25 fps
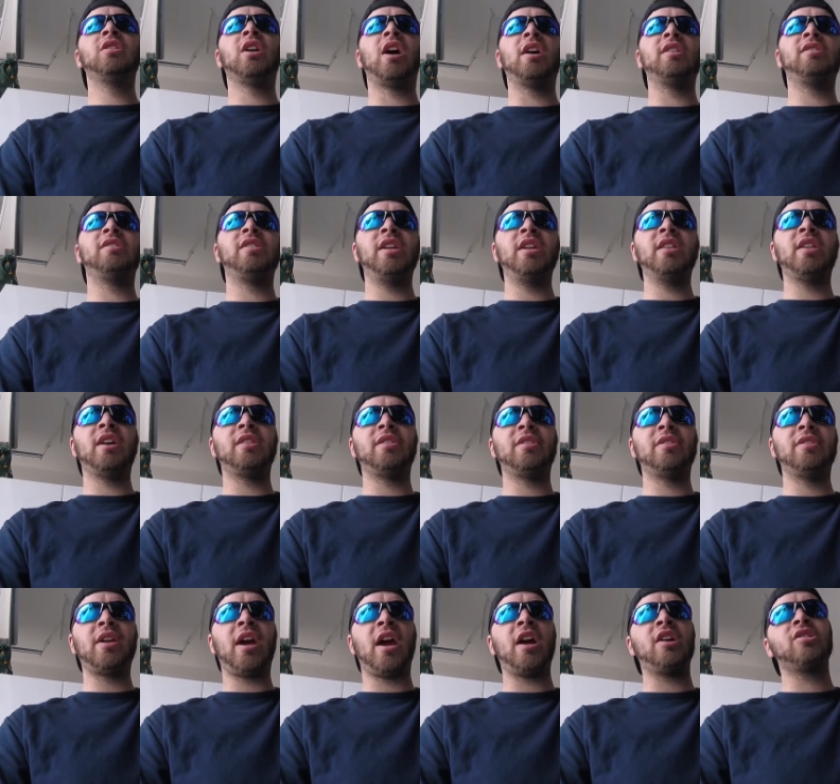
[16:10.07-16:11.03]
not see that the
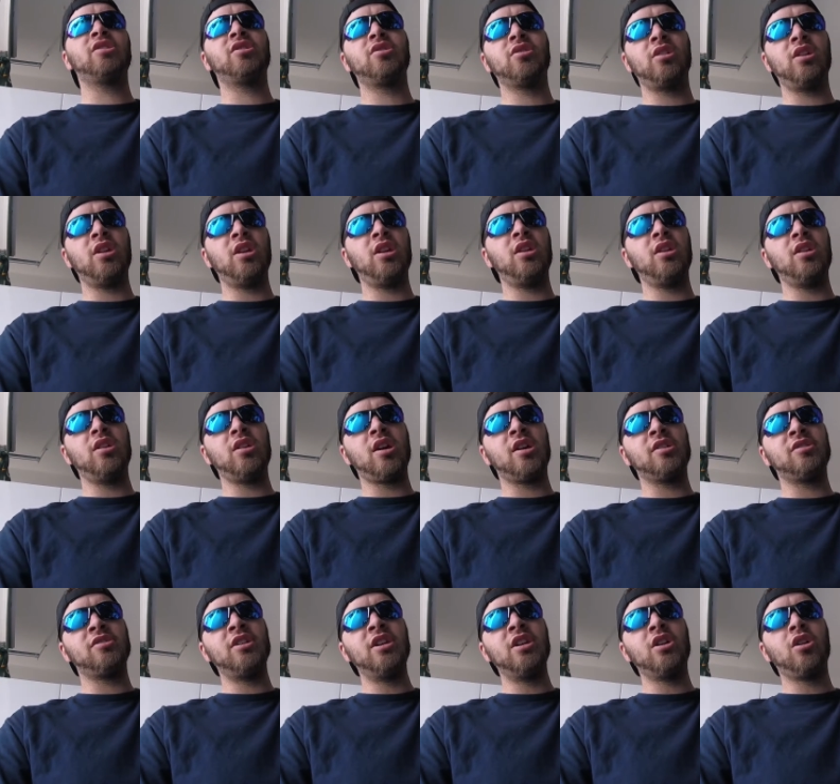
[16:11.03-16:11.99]

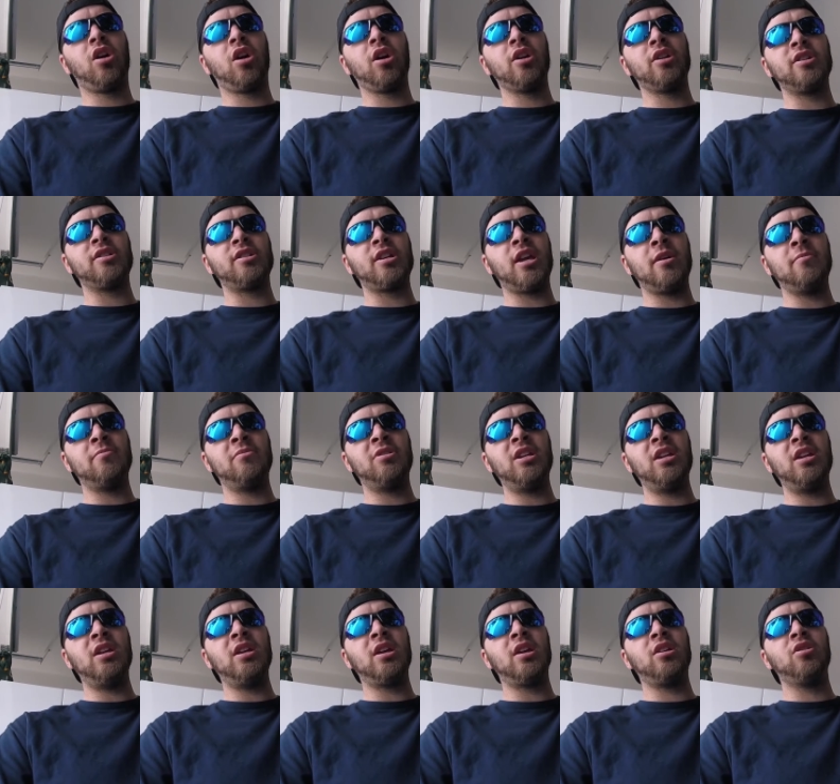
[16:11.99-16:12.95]
SD card is
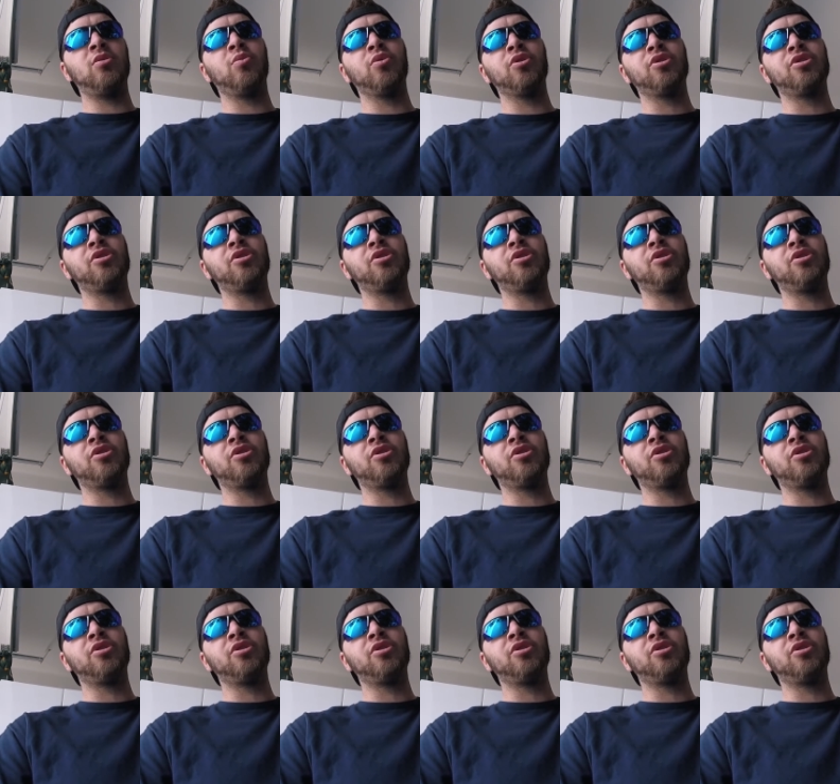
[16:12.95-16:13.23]
empty, and it will